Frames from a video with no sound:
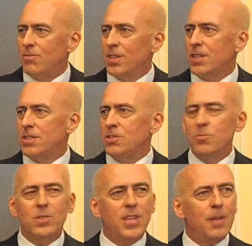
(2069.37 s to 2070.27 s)
Village
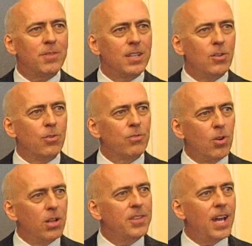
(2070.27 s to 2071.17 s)
and what's happening
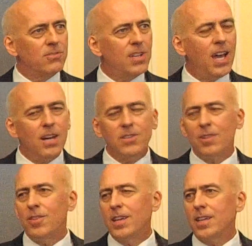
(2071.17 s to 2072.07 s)
overall downtown, I
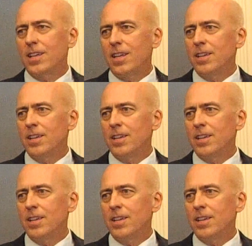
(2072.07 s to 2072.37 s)
think,